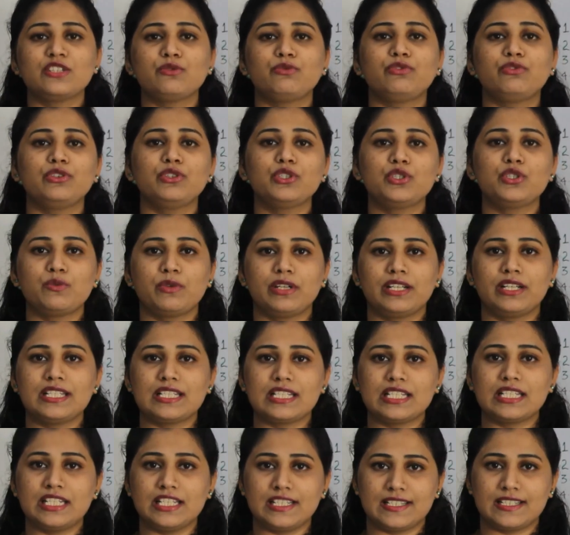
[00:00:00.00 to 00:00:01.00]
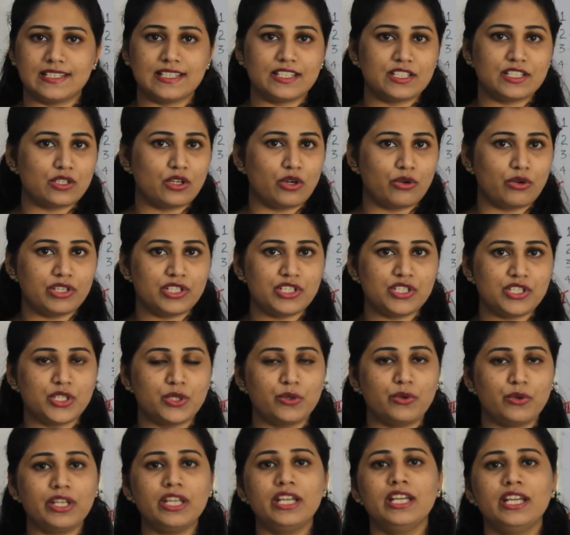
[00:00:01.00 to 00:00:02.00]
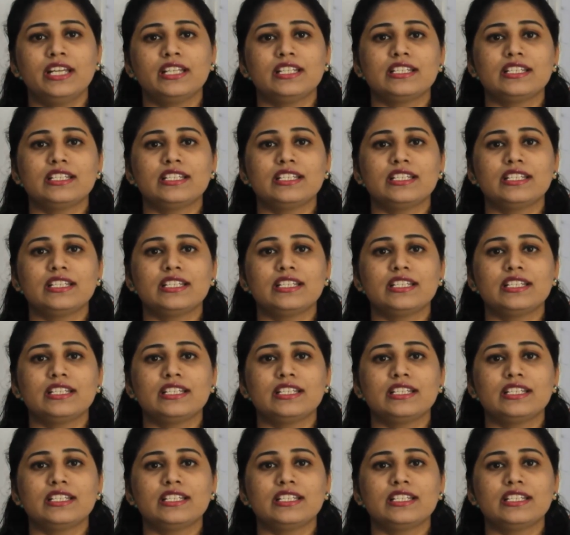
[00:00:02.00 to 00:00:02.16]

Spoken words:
The first one is the disease or injury,